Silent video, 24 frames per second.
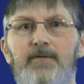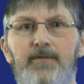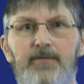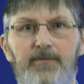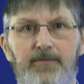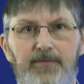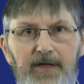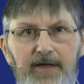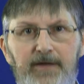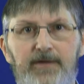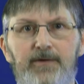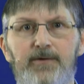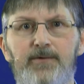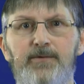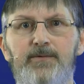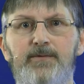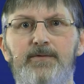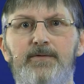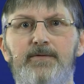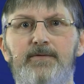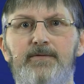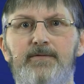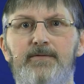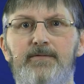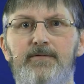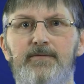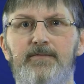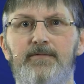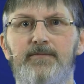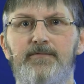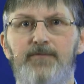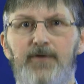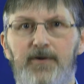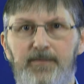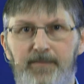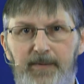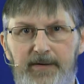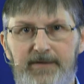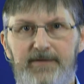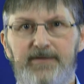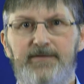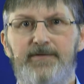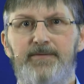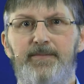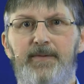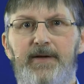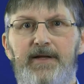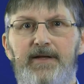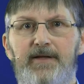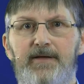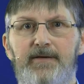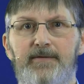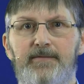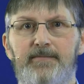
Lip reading: Thank you for participating.